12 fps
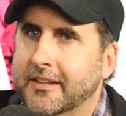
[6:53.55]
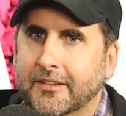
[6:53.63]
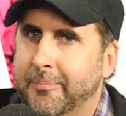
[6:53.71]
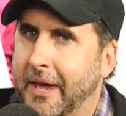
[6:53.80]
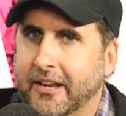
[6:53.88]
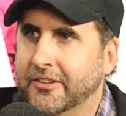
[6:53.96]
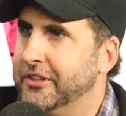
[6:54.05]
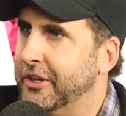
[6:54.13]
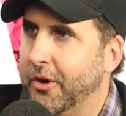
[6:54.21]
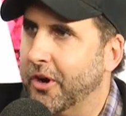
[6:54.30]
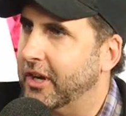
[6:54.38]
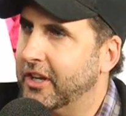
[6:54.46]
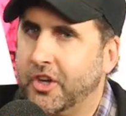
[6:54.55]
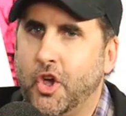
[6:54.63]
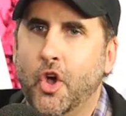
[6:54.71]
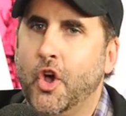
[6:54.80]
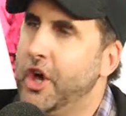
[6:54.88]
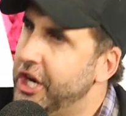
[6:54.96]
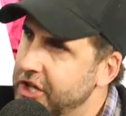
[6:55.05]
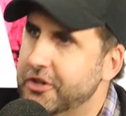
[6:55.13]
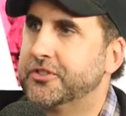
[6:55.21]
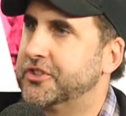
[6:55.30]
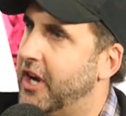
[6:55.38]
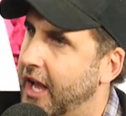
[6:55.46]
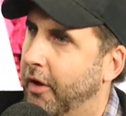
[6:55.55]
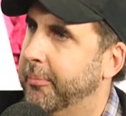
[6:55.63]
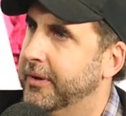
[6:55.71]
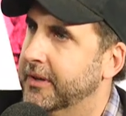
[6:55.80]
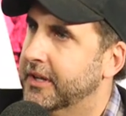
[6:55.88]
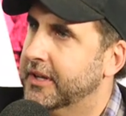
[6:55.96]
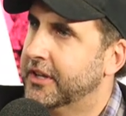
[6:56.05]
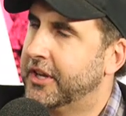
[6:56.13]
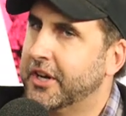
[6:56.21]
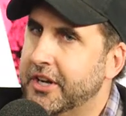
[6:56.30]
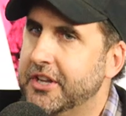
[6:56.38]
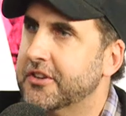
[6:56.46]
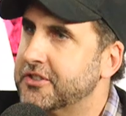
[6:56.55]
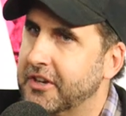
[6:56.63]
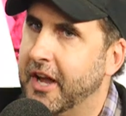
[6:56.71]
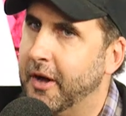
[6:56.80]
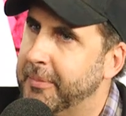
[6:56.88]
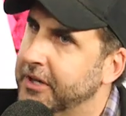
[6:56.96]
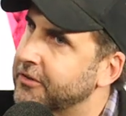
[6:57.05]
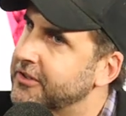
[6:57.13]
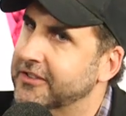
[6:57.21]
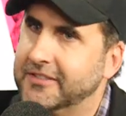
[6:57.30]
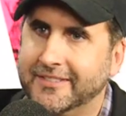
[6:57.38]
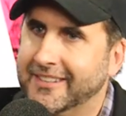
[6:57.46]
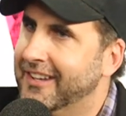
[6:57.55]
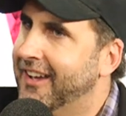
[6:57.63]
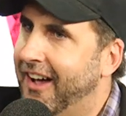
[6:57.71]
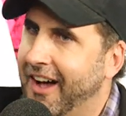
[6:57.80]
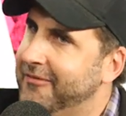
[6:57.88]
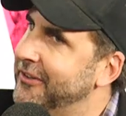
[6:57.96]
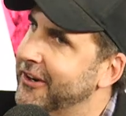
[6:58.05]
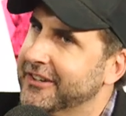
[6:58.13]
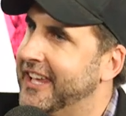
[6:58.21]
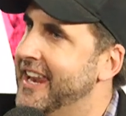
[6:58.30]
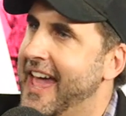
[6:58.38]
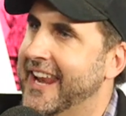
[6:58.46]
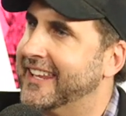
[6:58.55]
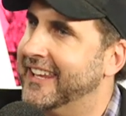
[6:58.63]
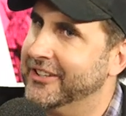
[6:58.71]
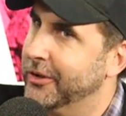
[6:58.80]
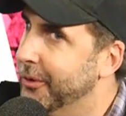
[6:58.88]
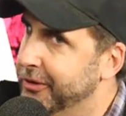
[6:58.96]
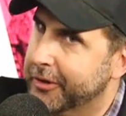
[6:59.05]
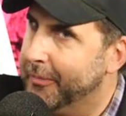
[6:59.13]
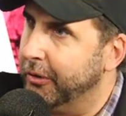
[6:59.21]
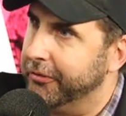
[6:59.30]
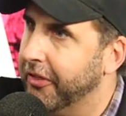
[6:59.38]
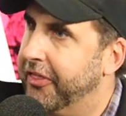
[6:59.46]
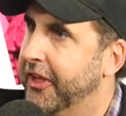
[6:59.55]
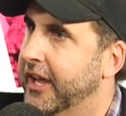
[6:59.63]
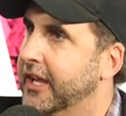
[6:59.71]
Battle of New York could have used your help. Could have used your help, but you were just off there in Connecticut doing your mutant thing.